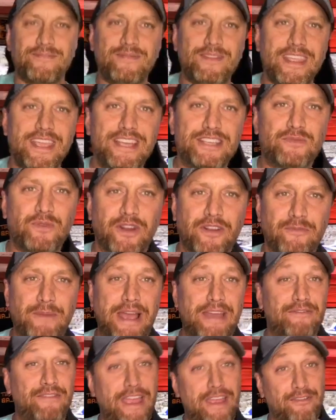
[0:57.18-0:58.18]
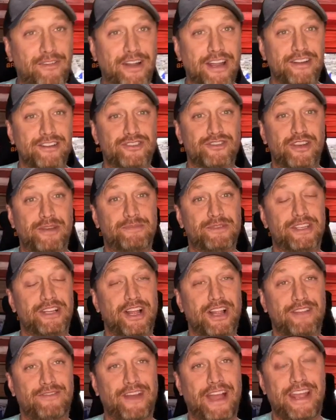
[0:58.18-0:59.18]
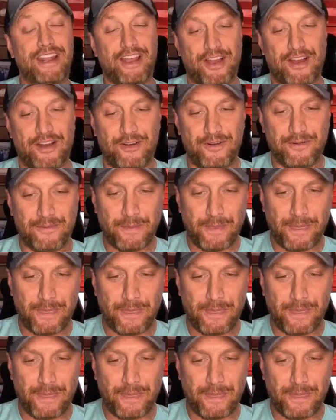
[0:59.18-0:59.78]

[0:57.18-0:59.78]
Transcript: is one of my favorite airstrips in all of Idaho.